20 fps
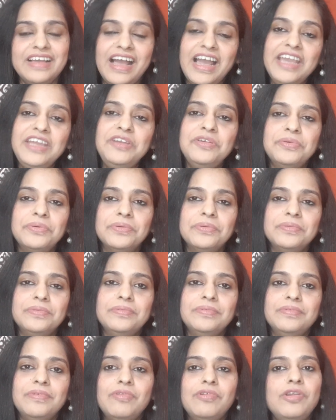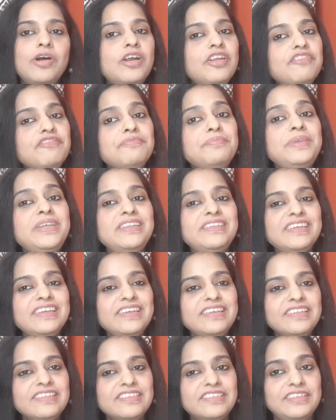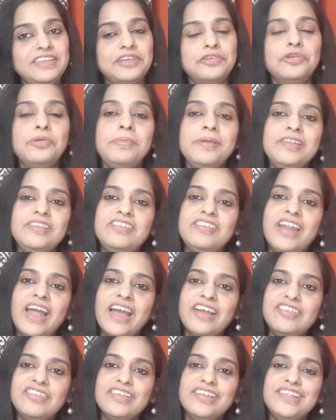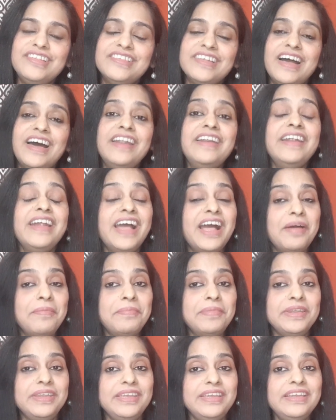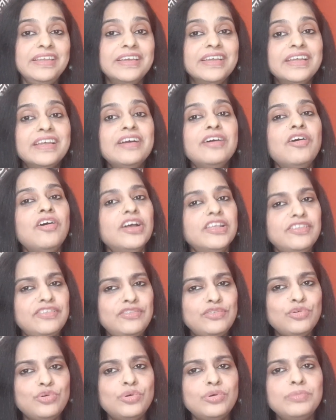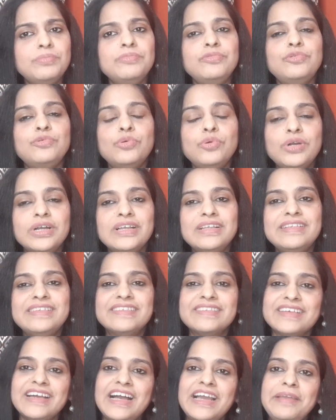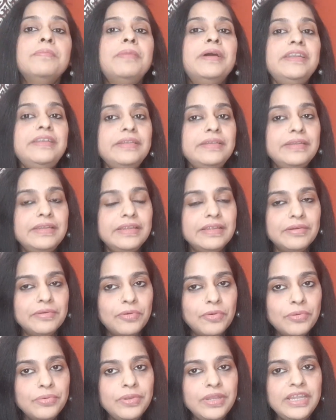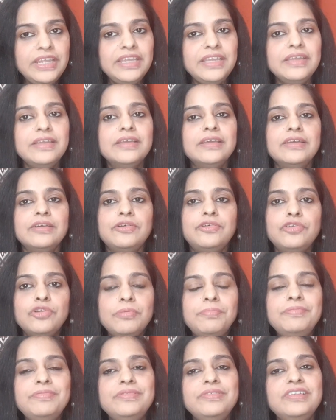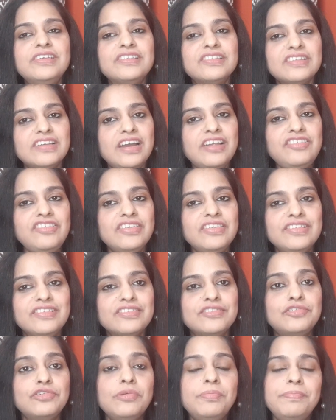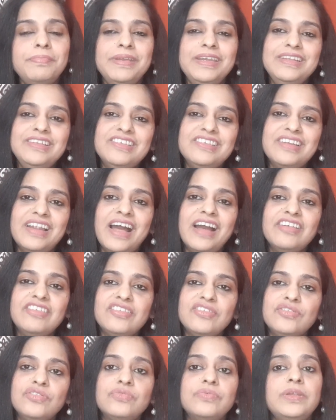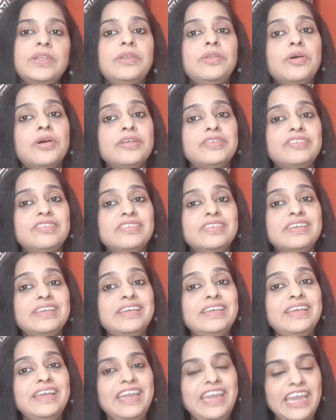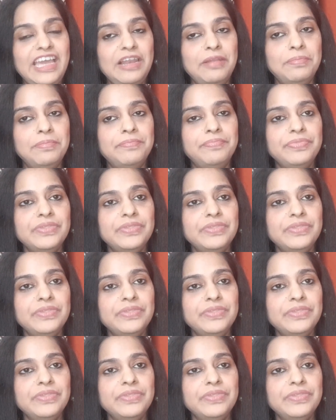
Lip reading: I know a lot of meetings, the group interactions are happening on Zoom, Google, Skype, but only group discussions, group interactions will not help.